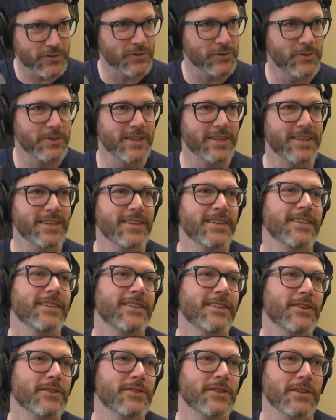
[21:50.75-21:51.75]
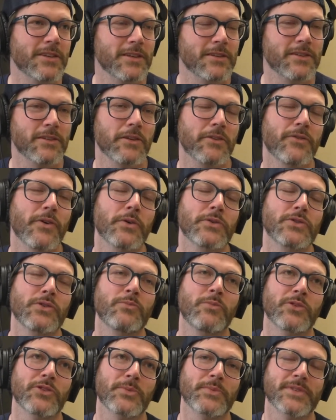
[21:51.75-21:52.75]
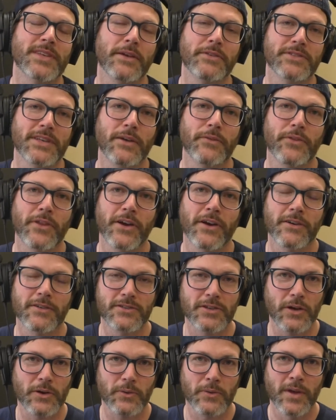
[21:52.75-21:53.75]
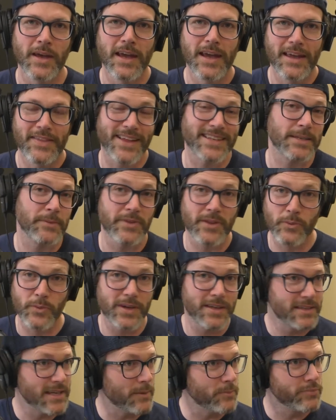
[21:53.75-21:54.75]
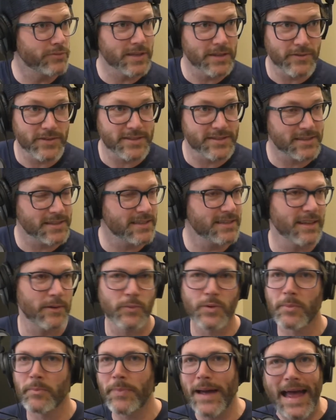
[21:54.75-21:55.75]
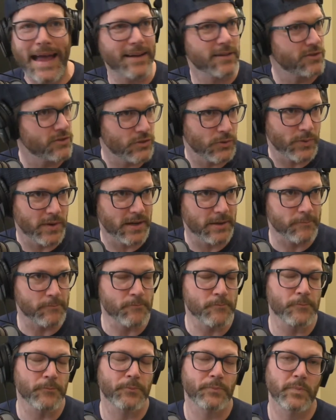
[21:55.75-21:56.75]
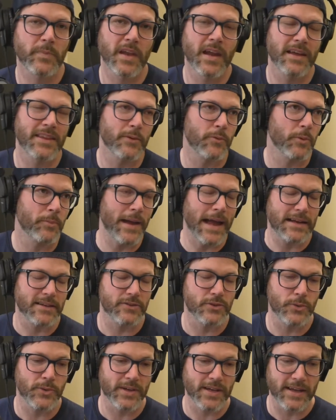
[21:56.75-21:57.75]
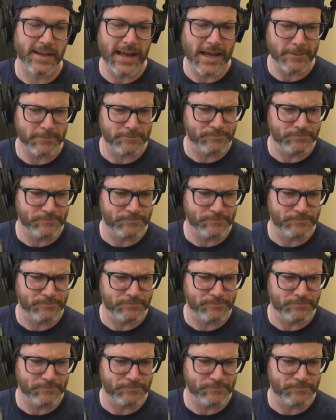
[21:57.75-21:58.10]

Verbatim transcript: to the, you know, to the, to the folks who put themselves out there. So that's something that we had done previously that we're back to doing now, that we're back to doing again.